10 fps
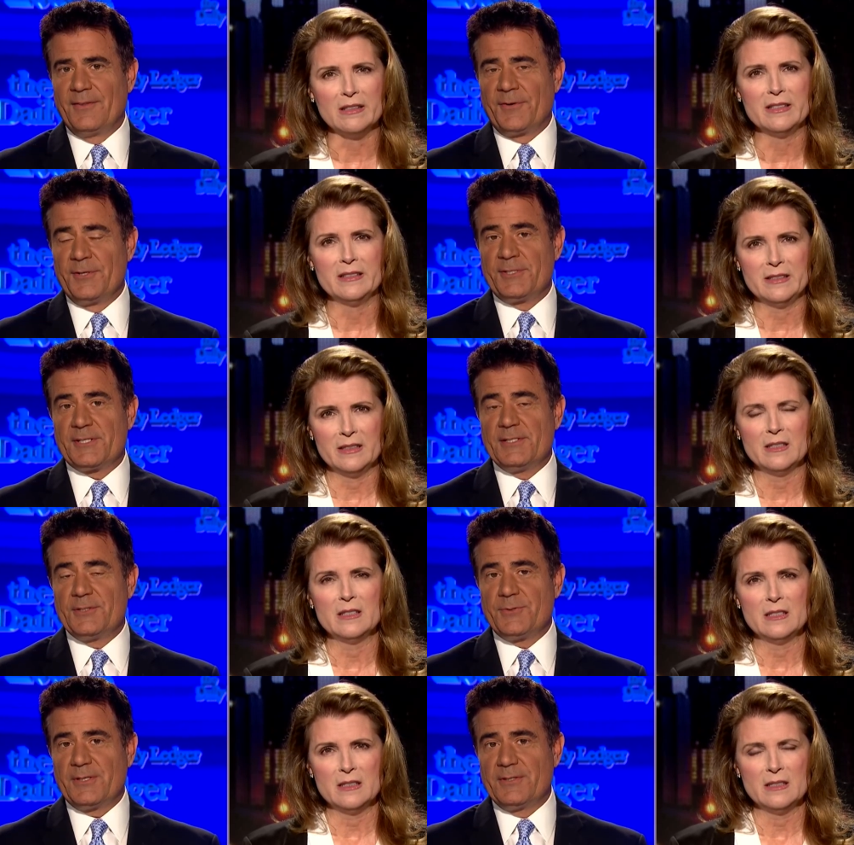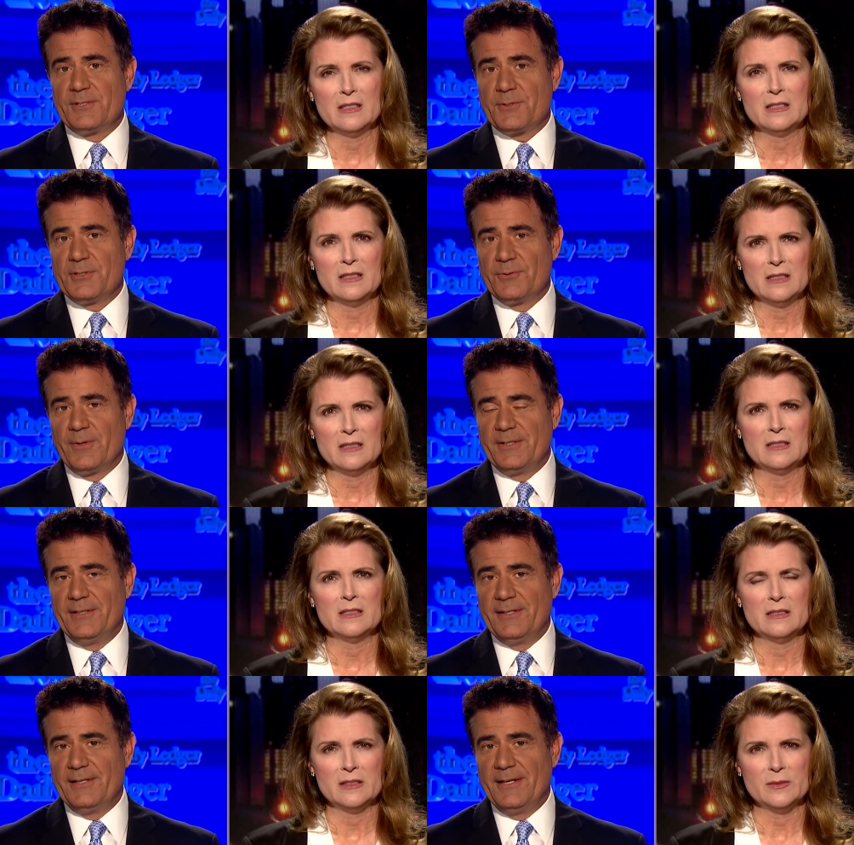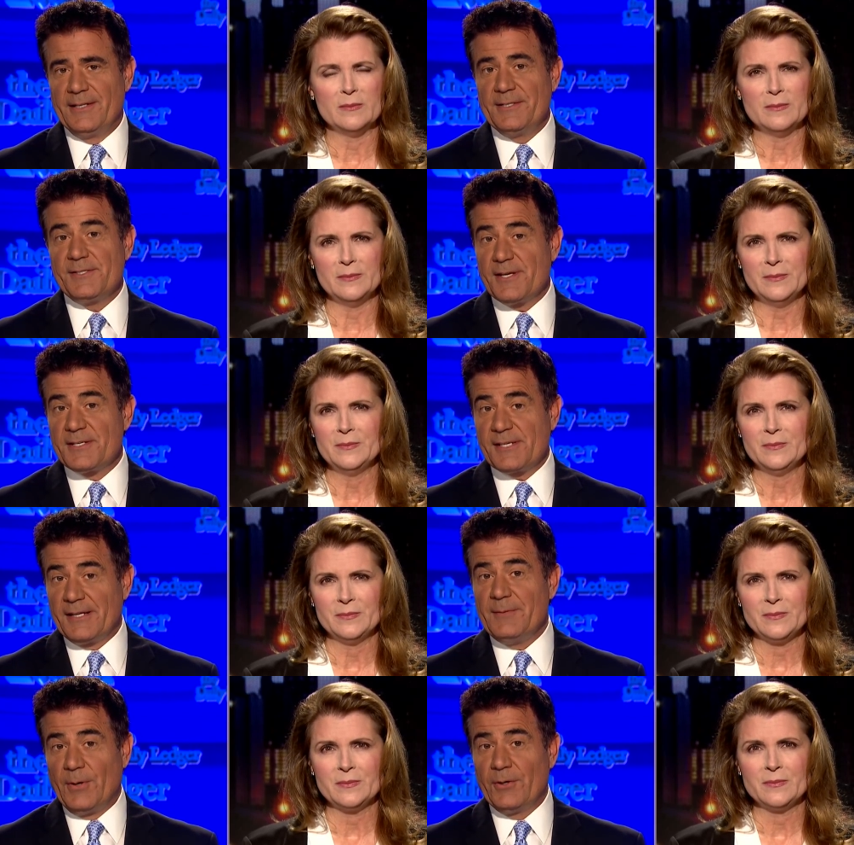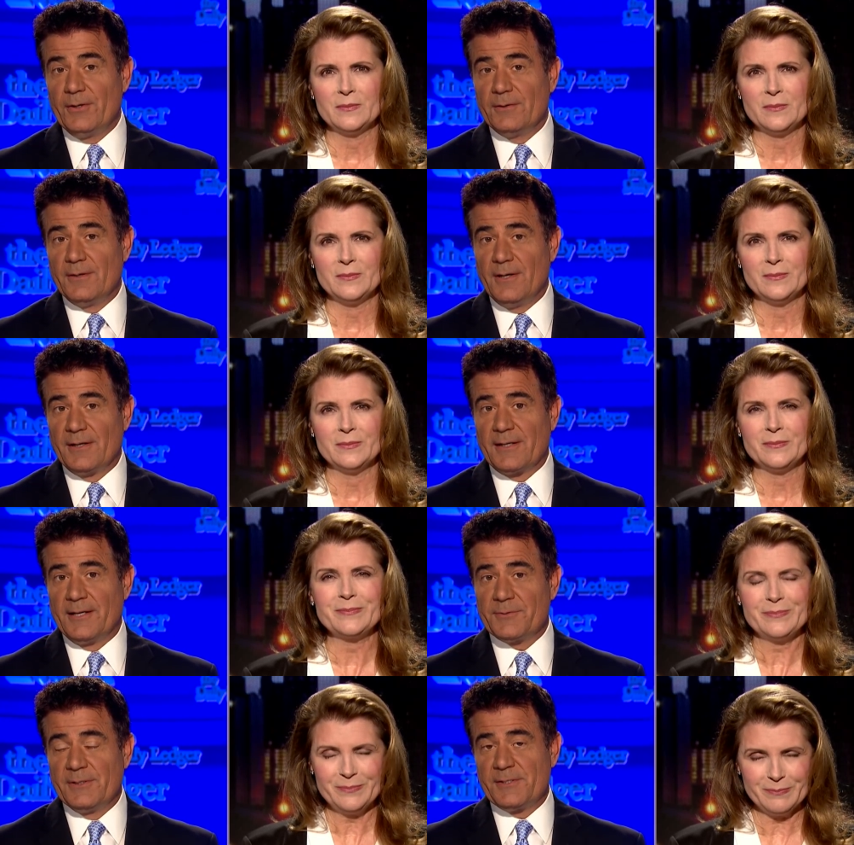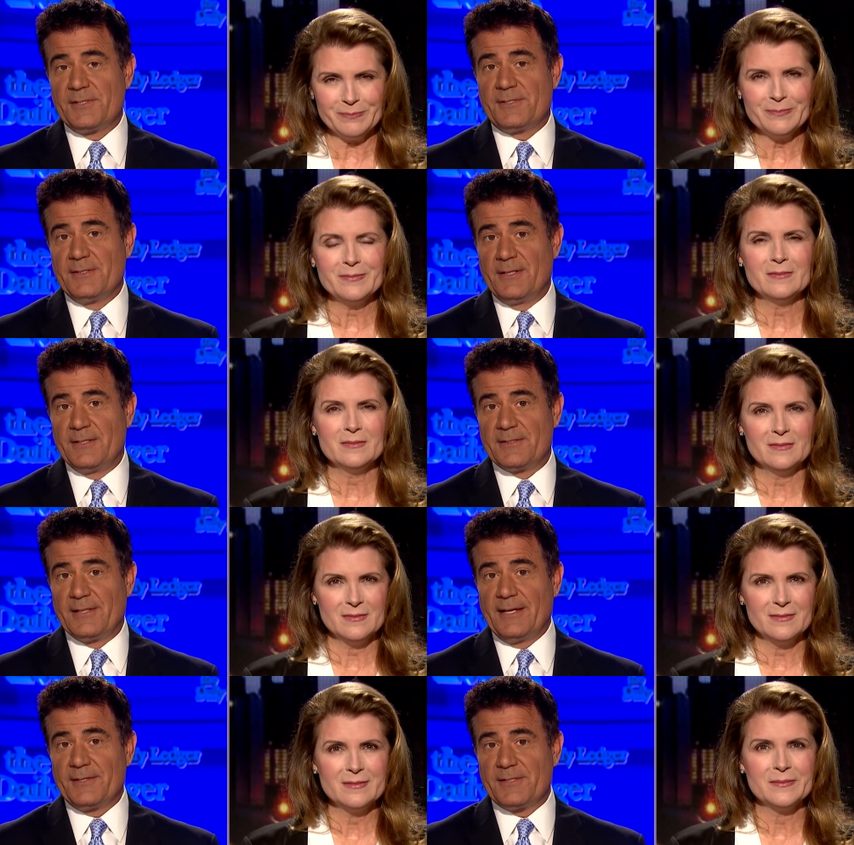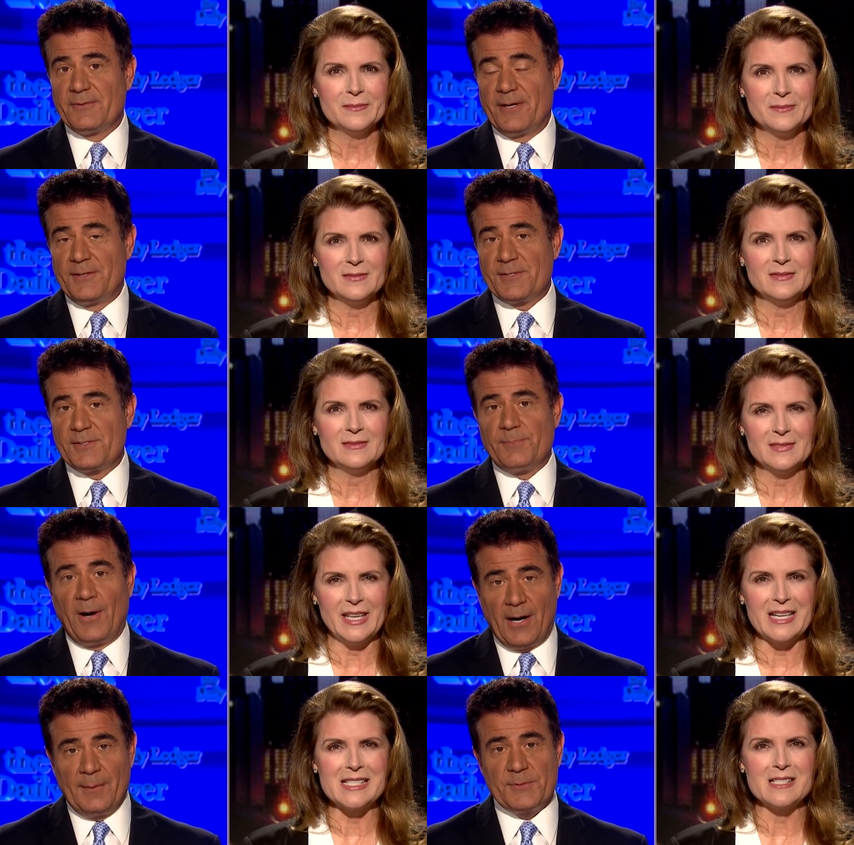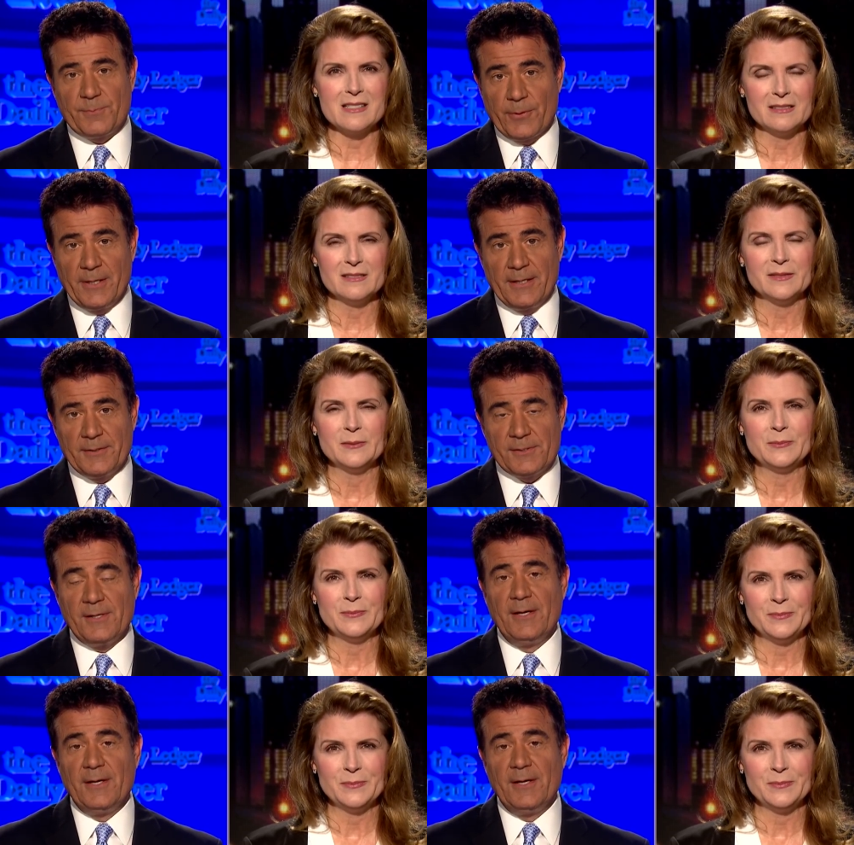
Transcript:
Speaker 1: The 36th district, the district you're running in, is Sonny Bono uh, country, at least it's his legacy, right? This is Palm yes. Springs.